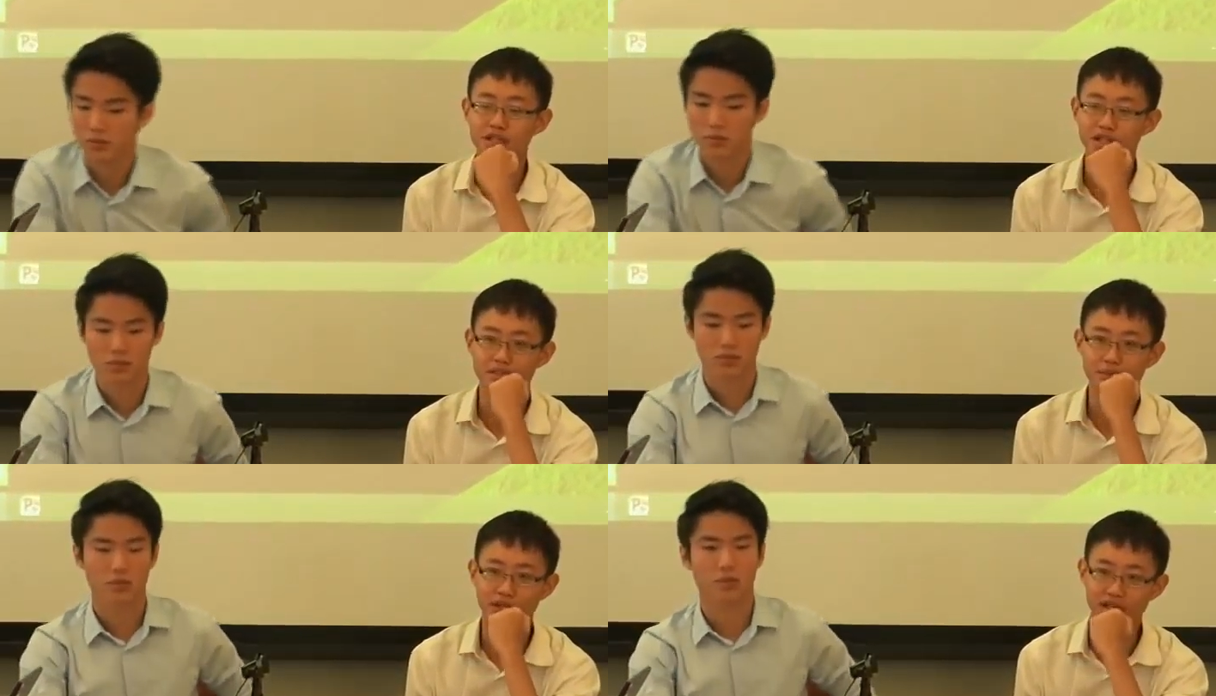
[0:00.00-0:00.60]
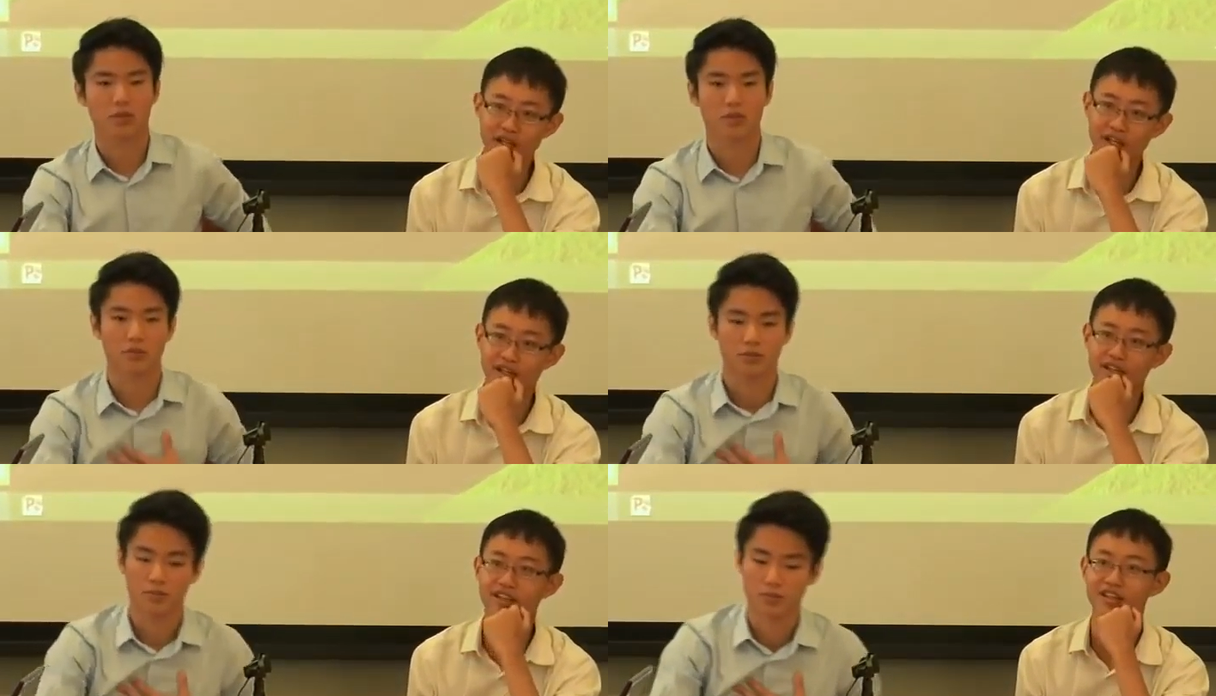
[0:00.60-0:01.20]
Speaker 1: that begin
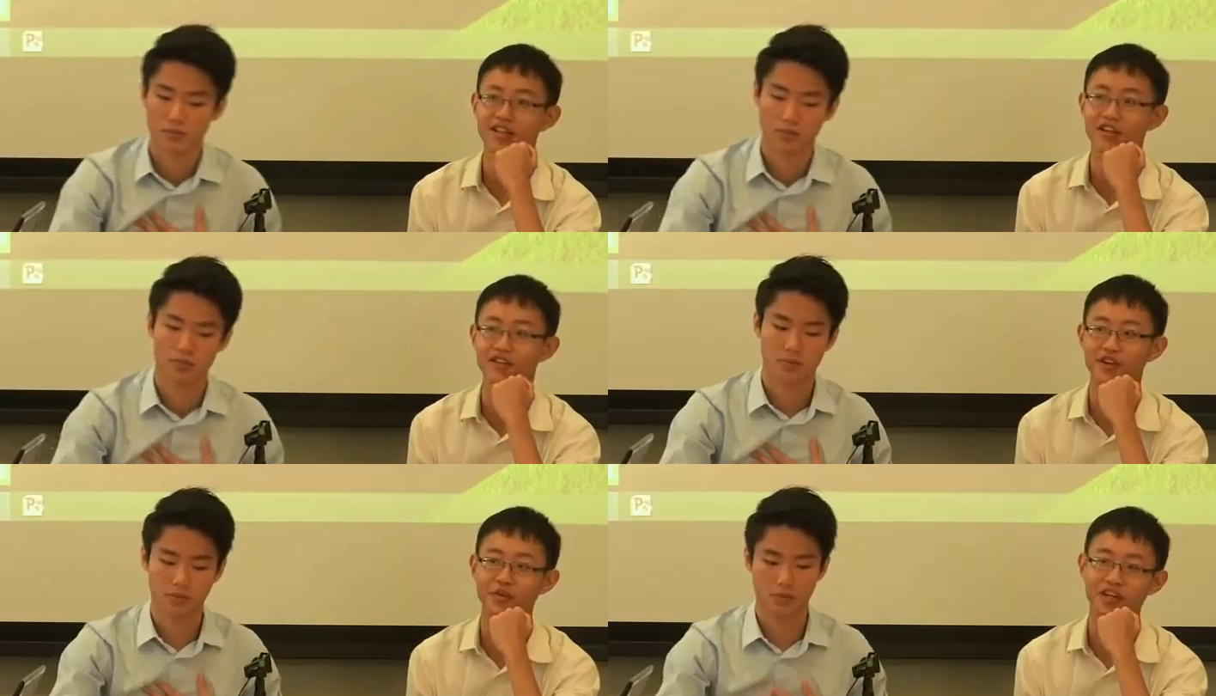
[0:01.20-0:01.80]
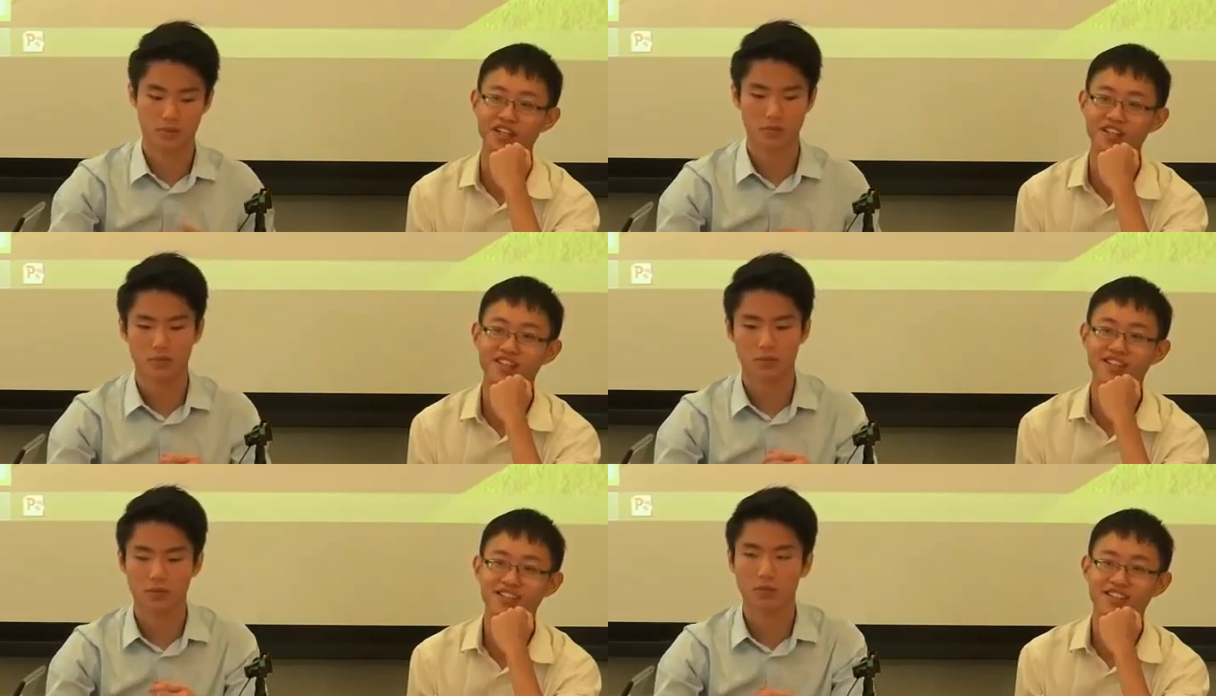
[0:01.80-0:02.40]
like that turn out very bad.
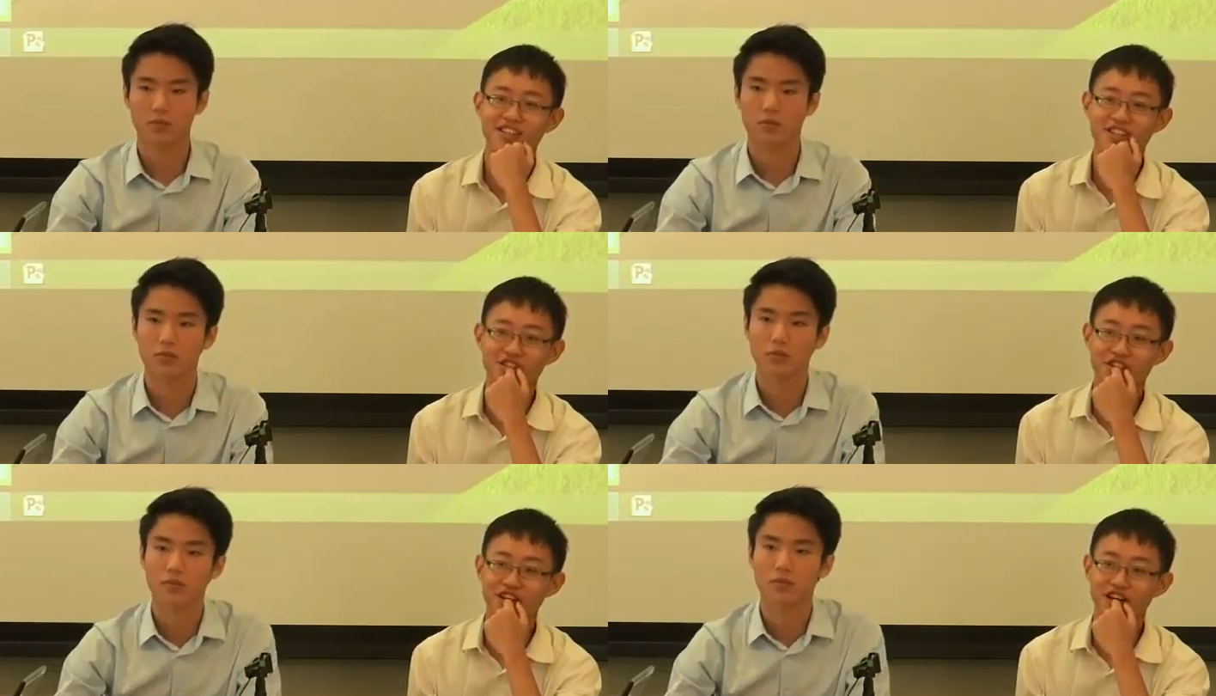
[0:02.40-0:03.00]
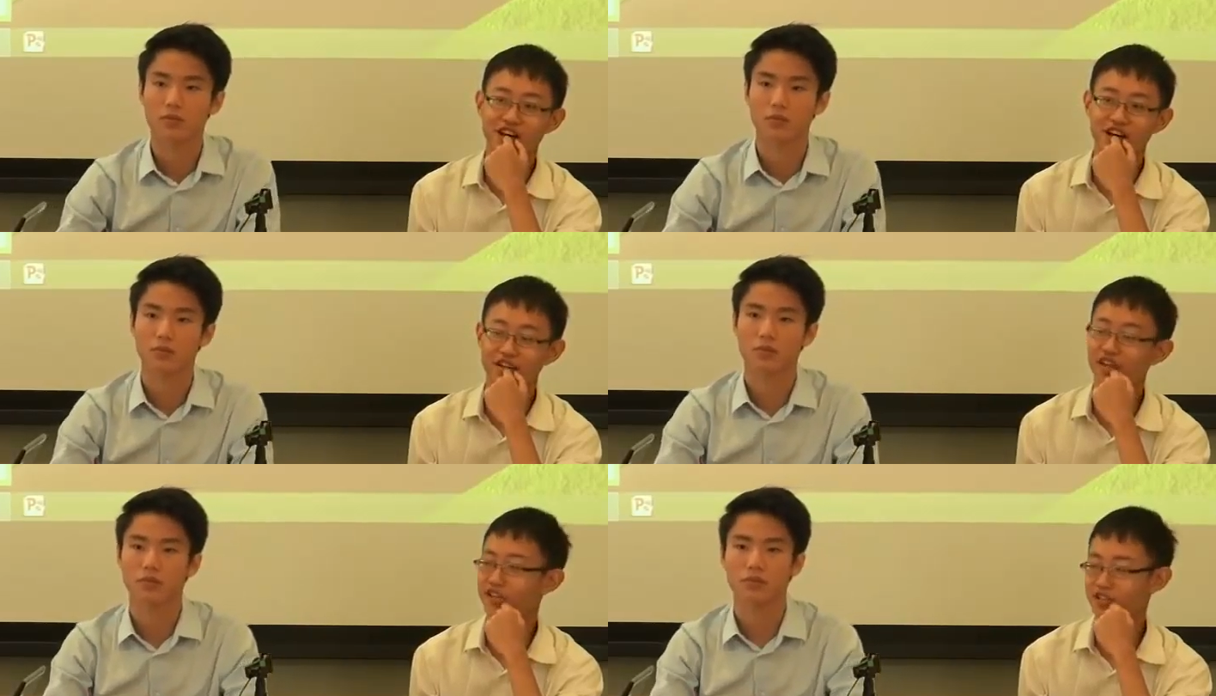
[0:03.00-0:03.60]
So
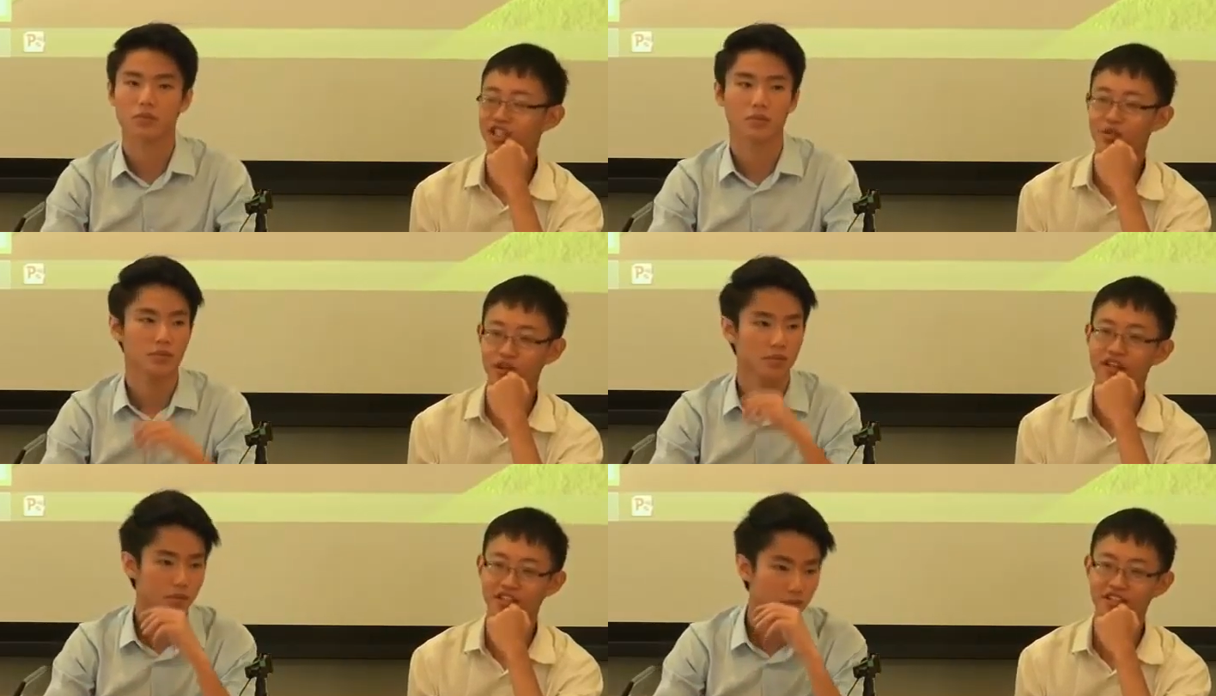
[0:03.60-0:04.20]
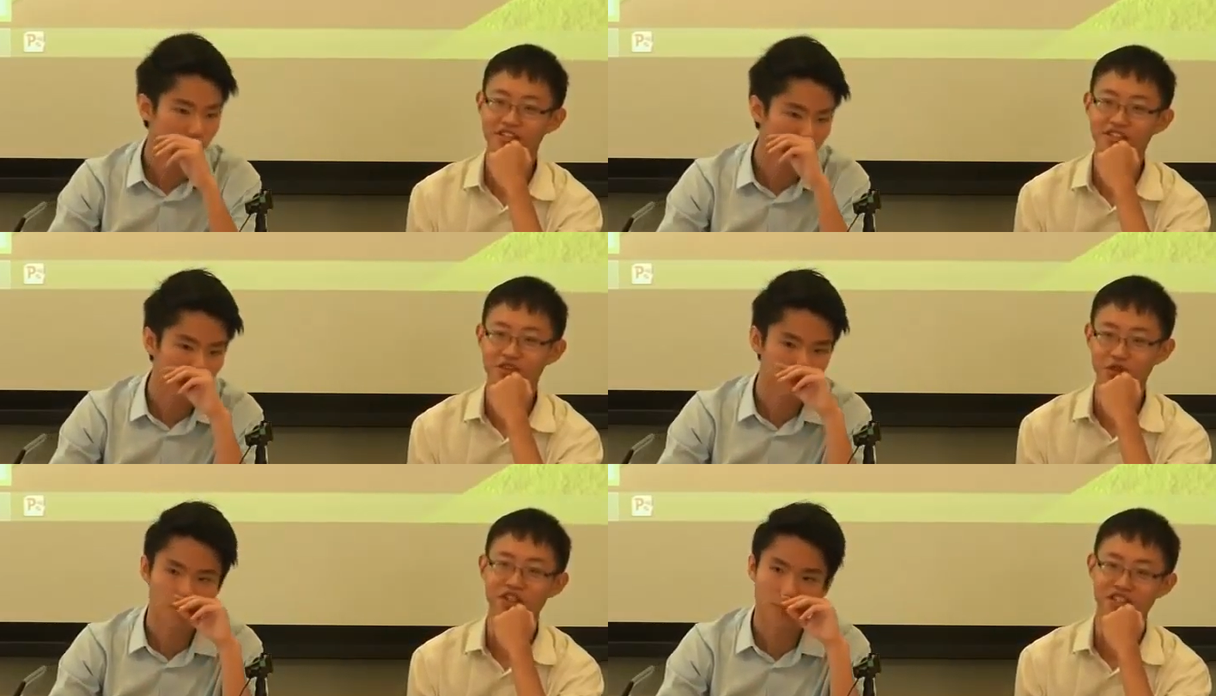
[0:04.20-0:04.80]
they're usually abandoned
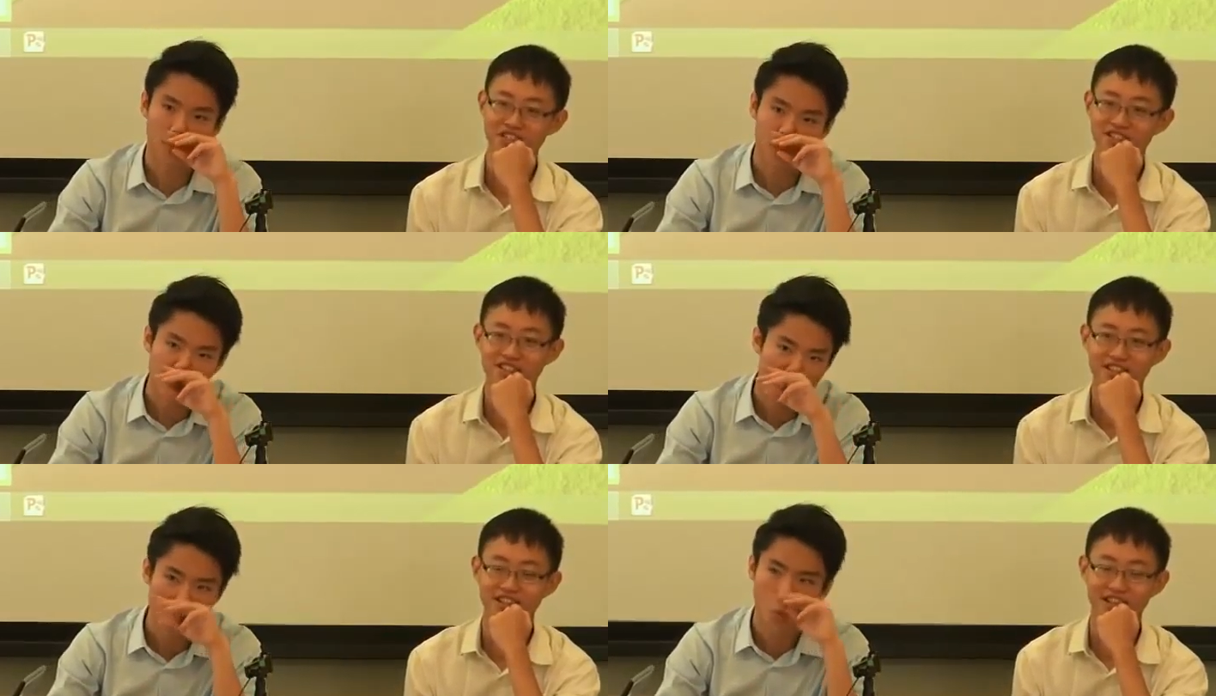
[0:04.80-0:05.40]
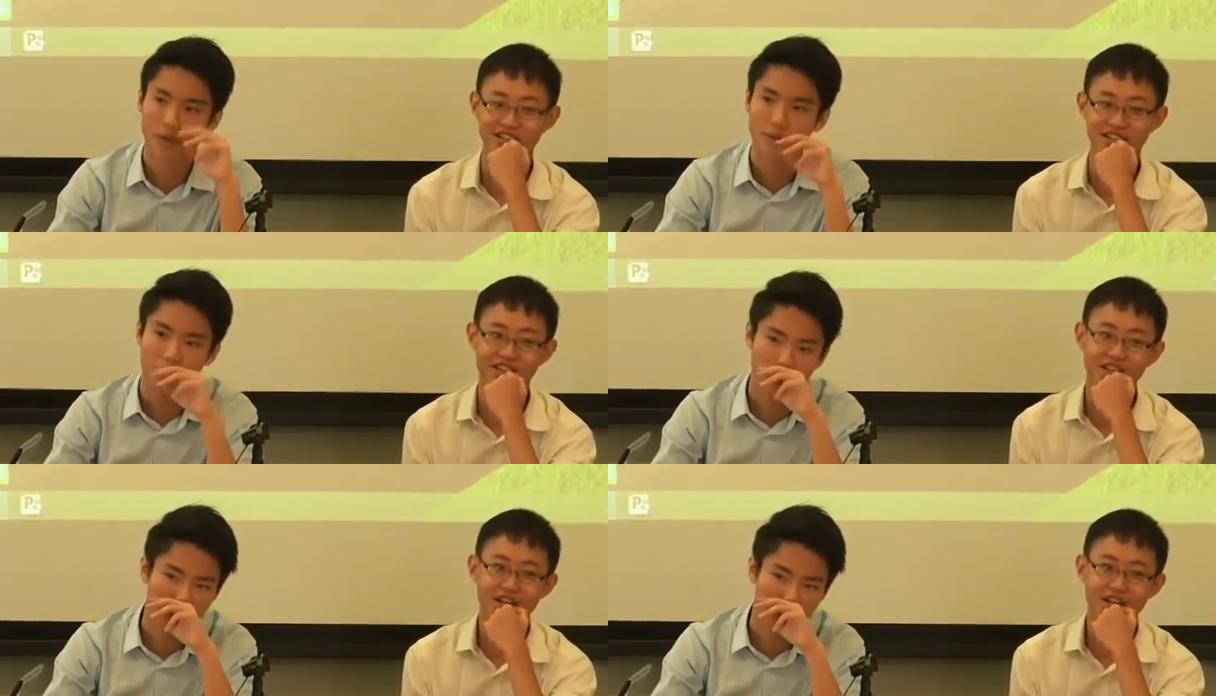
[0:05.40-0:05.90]
sooner than later.